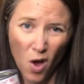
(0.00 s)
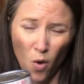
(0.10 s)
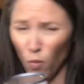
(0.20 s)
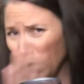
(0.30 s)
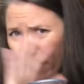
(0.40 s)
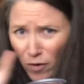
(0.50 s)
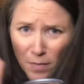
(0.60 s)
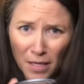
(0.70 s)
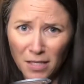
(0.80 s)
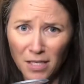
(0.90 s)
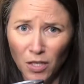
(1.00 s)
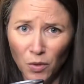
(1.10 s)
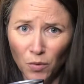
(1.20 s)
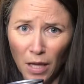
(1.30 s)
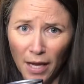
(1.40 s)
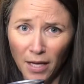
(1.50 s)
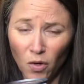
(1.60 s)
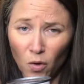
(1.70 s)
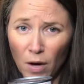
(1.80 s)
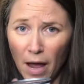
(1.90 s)
whatever beans that you like
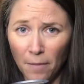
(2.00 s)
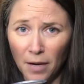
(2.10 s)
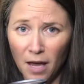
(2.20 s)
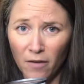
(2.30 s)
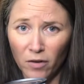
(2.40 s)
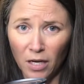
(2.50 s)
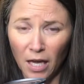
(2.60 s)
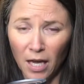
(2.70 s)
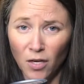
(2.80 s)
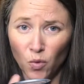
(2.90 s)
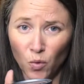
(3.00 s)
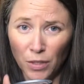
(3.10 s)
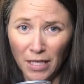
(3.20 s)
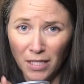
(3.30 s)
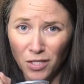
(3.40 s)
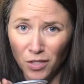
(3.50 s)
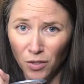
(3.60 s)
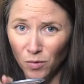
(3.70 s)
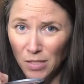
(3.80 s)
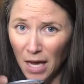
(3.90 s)
or happen to have on hand or need to
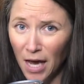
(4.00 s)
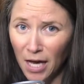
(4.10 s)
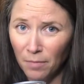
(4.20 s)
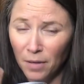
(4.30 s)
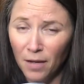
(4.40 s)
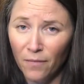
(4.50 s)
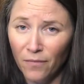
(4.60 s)
use up,